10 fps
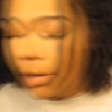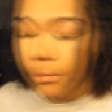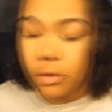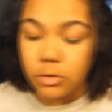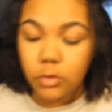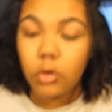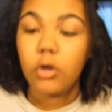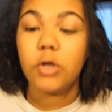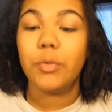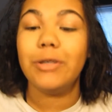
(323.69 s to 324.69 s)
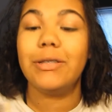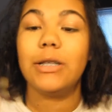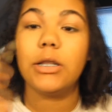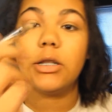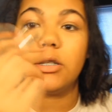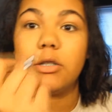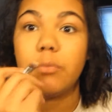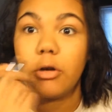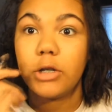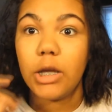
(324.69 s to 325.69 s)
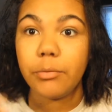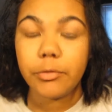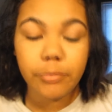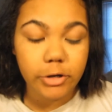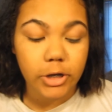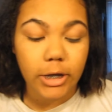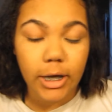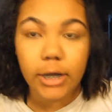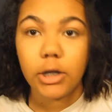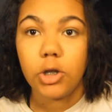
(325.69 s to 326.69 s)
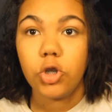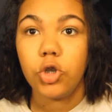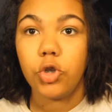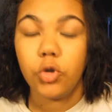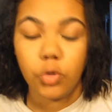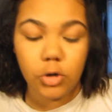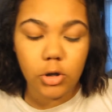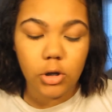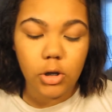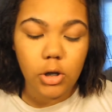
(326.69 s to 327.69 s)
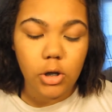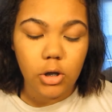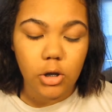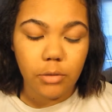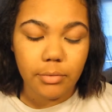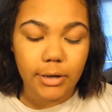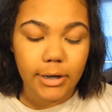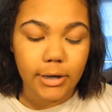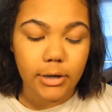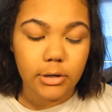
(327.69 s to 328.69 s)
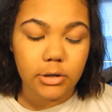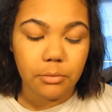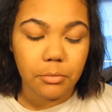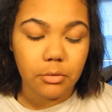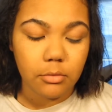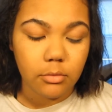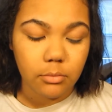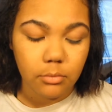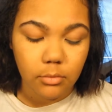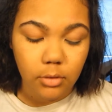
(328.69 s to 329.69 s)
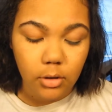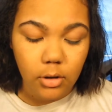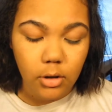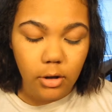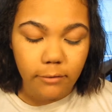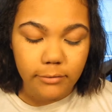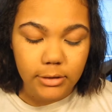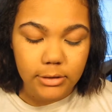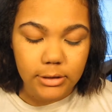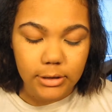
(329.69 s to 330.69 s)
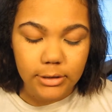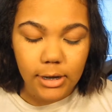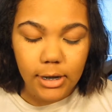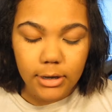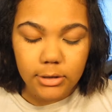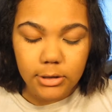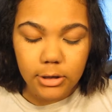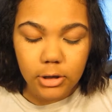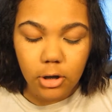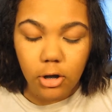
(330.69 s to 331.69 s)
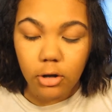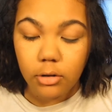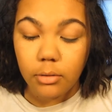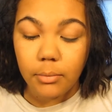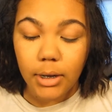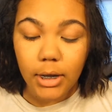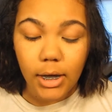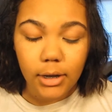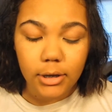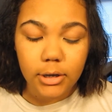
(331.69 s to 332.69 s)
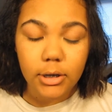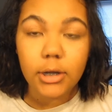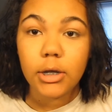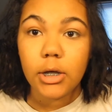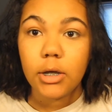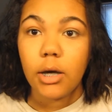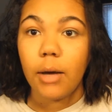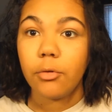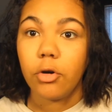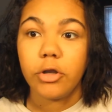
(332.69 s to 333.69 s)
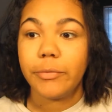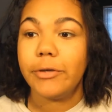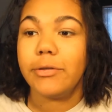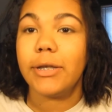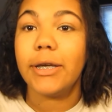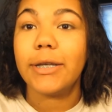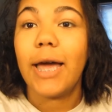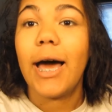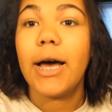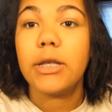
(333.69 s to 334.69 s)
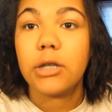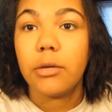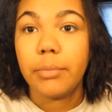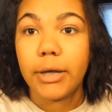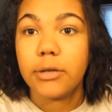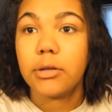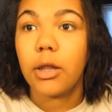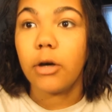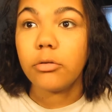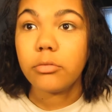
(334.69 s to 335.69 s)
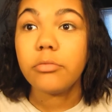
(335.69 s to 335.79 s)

I'm also going to be using the small tapered brush again to apply some of this NYX eye concealer on my eyelid. I'm going to be using it as a base though.